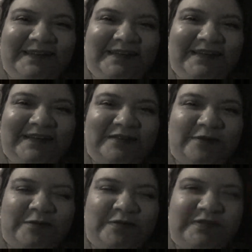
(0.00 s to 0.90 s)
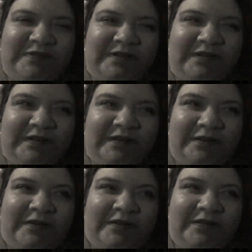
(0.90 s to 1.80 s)
Yes, I'm supposed to
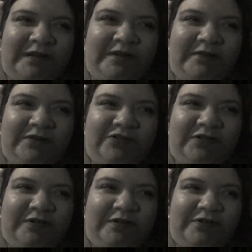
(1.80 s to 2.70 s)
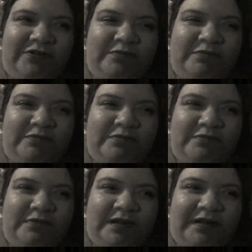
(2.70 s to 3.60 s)
clean the church
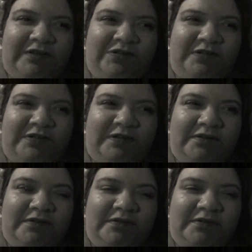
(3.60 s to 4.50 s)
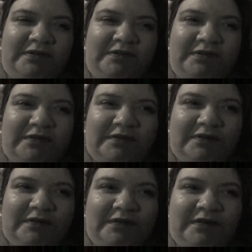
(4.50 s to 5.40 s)
kitchen at
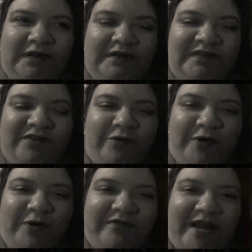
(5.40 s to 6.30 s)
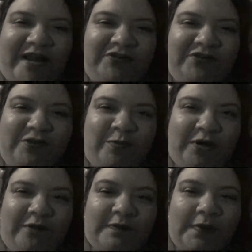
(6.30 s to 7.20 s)
10:45ish
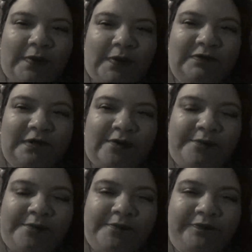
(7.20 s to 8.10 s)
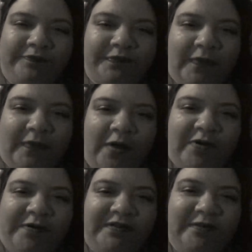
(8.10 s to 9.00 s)
tomorrow. So I'll
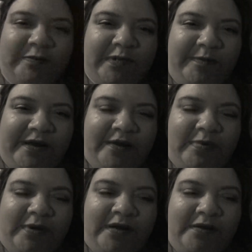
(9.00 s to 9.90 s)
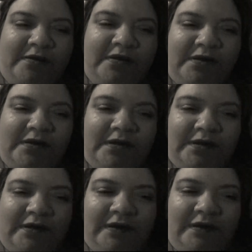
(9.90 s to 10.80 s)
probably sleep with my makeup on
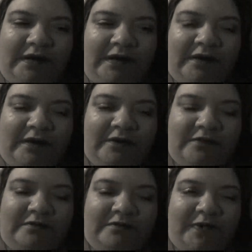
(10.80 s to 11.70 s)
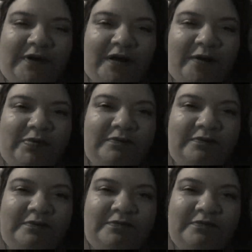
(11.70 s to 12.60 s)
and wake up
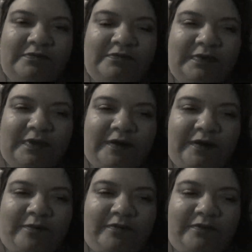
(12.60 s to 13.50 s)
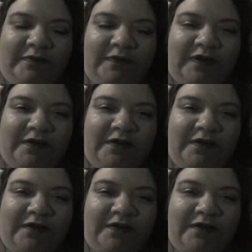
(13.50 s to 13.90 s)
um, looking